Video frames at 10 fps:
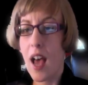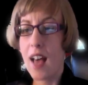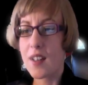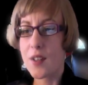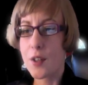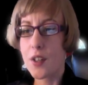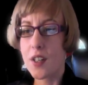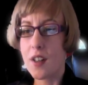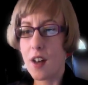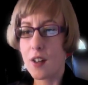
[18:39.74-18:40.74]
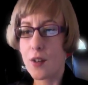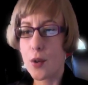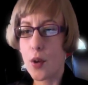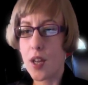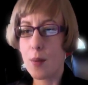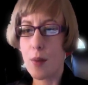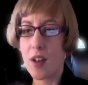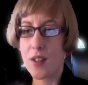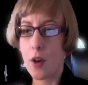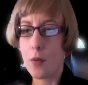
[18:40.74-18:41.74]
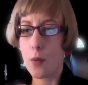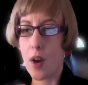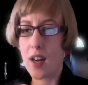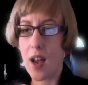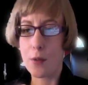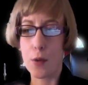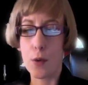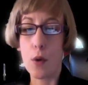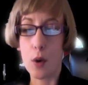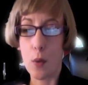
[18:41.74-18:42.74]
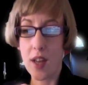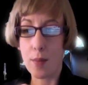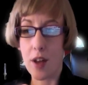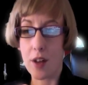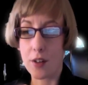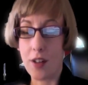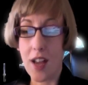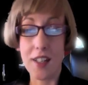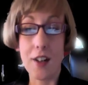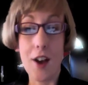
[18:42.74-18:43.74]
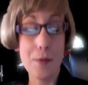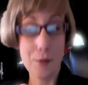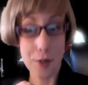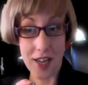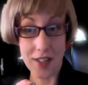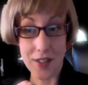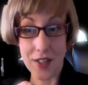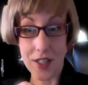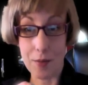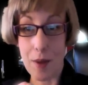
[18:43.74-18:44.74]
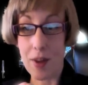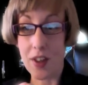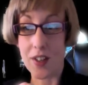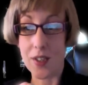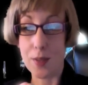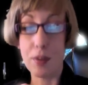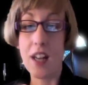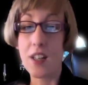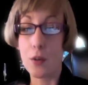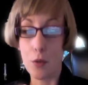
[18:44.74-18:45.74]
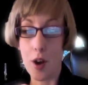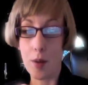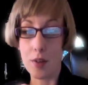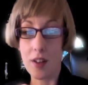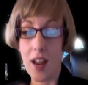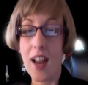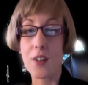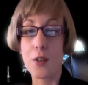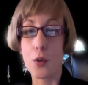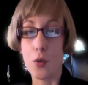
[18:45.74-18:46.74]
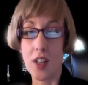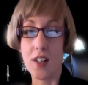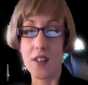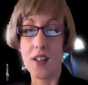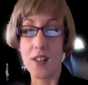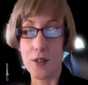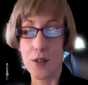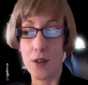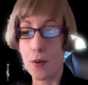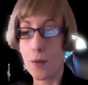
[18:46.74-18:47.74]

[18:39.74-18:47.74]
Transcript: And I still did not console him or myself when, after throwing away the bottle, I did not forget to give my belly a splendid rub and to grin as I did so.